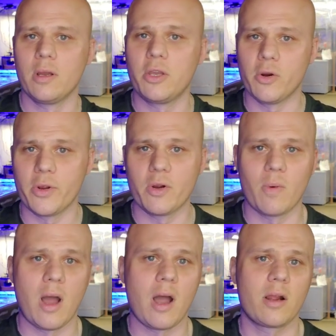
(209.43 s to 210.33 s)
curing your
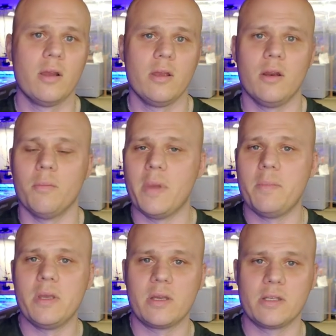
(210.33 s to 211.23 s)
rock, you know,
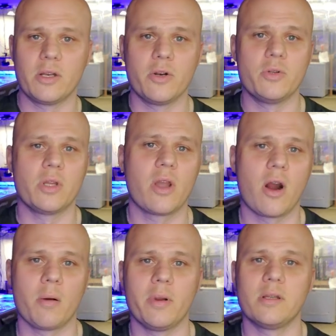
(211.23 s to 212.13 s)
maybe consider using
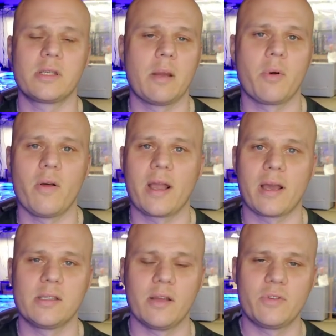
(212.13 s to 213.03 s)
carbon, skimmer, all that
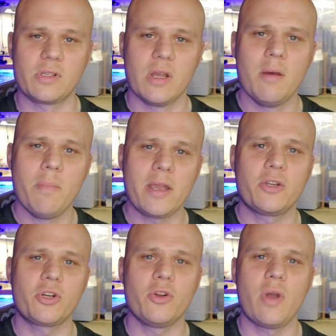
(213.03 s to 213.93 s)
kind of stuff. Just making
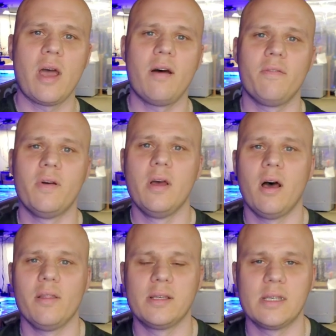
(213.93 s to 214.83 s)
sure you have
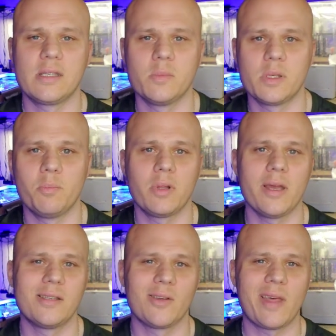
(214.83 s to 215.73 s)
uh, the systems in
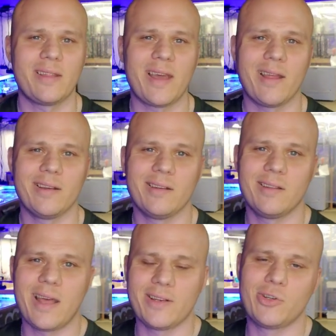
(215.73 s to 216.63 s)
place so that that,
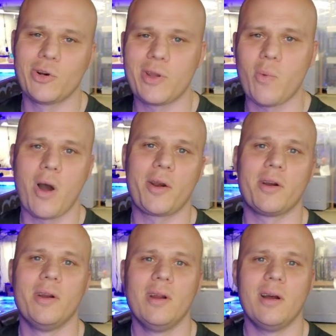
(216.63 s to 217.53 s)
that dirty
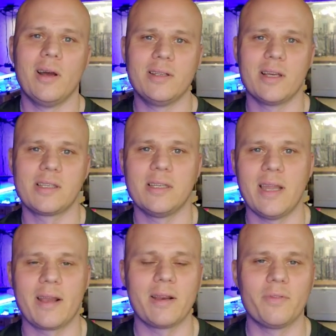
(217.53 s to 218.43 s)
water uh, doesn't
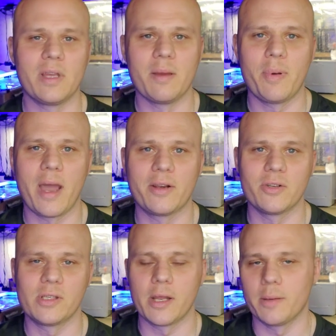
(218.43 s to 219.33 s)
negatively impact your
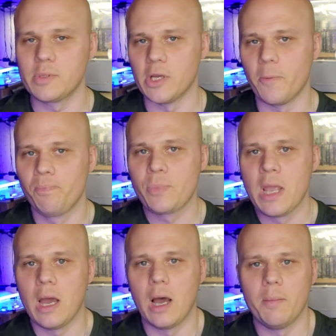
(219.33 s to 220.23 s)
setup. So
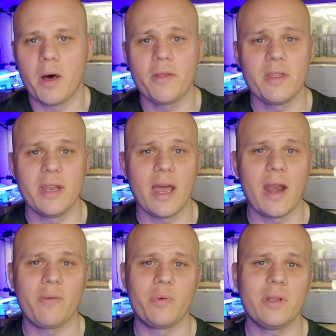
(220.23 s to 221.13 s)
um, other than that,
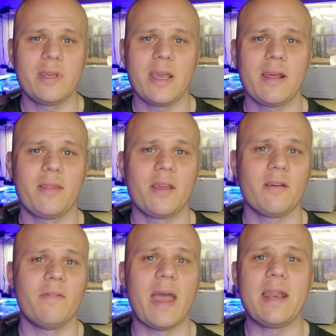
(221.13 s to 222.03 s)
I really can't think
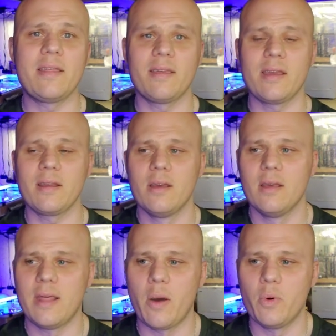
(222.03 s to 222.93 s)
of anything
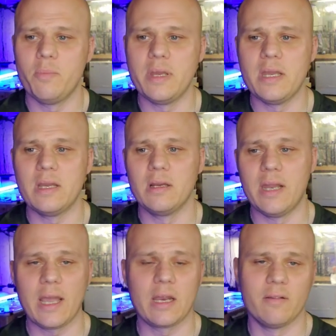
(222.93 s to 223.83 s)
that would be
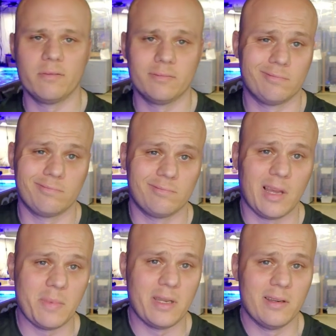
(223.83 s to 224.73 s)
negative.
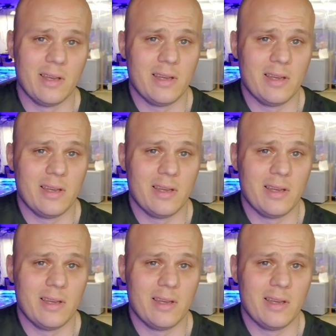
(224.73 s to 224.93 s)
I mean,